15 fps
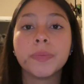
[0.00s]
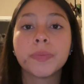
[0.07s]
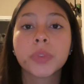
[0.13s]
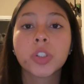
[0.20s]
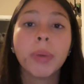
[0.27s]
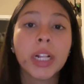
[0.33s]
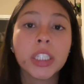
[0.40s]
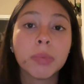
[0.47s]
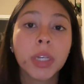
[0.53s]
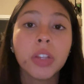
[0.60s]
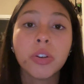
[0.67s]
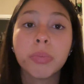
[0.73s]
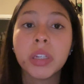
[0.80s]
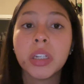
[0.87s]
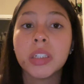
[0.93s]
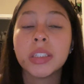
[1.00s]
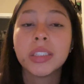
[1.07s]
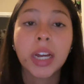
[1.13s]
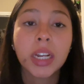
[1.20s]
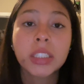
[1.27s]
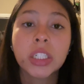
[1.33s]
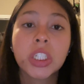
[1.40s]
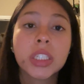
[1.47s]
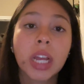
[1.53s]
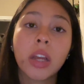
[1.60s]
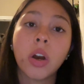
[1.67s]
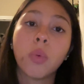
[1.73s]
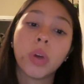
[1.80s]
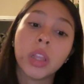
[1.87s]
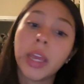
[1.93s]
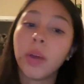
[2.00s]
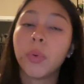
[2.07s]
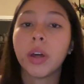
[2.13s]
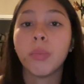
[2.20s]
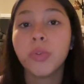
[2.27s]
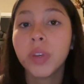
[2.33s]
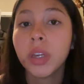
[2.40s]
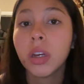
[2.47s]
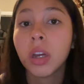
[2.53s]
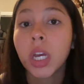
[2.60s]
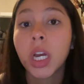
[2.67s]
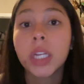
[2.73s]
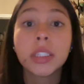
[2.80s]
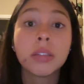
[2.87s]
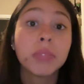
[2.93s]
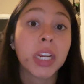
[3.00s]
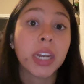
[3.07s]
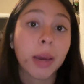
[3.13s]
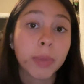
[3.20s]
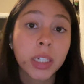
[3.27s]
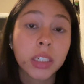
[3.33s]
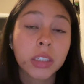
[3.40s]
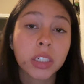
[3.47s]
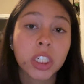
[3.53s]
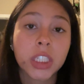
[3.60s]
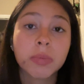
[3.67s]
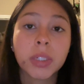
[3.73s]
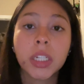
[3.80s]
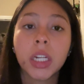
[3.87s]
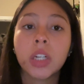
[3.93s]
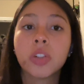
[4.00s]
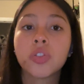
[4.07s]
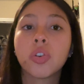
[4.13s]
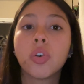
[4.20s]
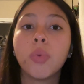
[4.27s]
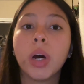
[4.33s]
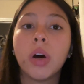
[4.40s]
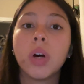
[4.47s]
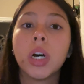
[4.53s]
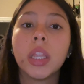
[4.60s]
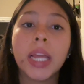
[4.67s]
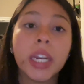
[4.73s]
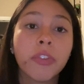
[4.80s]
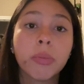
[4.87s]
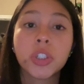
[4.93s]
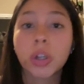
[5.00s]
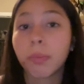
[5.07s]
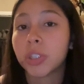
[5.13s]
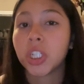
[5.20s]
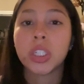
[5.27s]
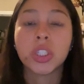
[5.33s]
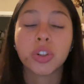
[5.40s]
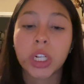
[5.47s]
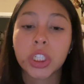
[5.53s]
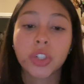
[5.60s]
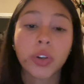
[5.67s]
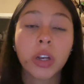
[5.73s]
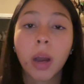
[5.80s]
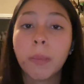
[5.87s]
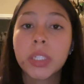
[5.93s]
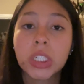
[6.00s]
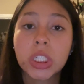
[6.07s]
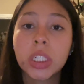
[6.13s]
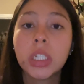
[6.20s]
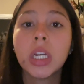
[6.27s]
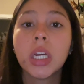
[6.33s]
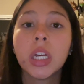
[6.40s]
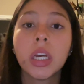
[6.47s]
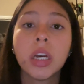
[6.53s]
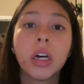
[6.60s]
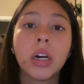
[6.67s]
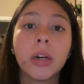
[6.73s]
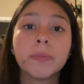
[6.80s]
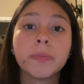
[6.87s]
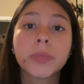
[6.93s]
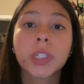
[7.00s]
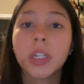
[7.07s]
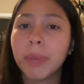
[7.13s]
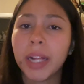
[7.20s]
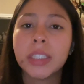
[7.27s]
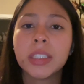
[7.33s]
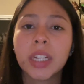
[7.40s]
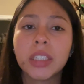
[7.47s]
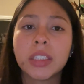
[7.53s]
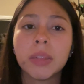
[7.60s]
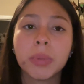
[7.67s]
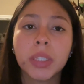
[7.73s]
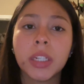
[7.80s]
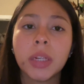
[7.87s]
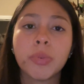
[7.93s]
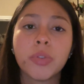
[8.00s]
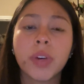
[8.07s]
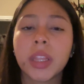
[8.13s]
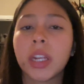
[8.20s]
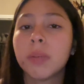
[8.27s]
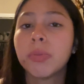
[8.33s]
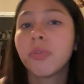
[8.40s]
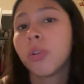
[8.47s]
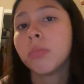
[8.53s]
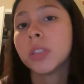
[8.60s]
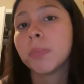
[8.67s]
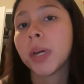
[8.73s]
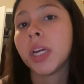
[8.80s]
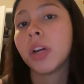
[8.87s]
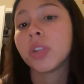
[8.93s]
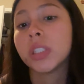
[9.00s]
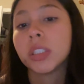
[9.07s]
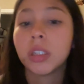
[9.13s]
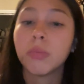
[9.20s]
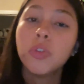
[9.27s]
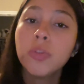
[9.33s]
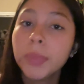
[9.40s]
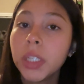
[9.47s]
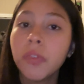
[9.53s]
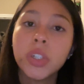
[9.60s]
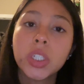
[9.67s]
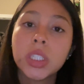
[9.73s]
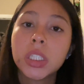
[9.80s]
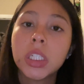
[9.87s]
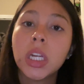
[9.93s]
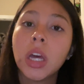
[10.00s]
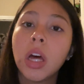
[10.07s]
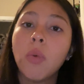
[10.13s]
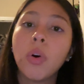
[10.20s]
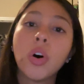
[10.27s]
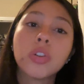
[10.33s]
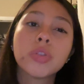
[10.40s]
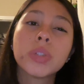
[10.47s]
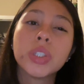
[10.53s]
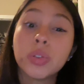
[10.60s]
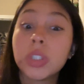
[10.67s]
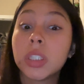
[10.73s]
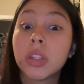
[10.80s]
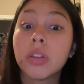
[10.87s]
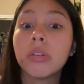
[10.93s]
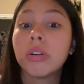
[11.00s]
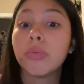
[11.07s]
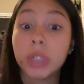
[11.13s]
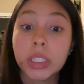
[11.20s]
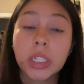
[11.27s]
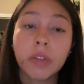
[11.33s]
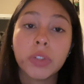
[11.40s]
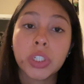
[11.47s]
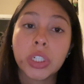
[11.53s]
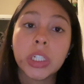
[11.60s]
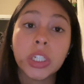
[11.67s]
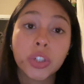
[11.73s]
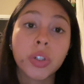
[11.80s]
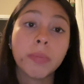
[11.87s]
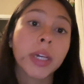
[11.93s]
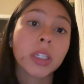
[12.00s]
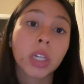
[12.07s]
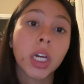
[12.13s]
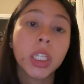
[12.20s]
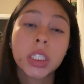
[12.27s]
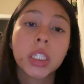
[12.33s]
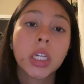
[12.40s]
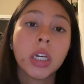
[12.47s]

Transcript: So balance may either be static, such as standing on one leg without moving, dynamic, such as maintaining control while landing from a jump or changing direction during competition. Good balance and stability improve athletic performance by increasing movement efficiency while also reducing the risk of injury by a lot.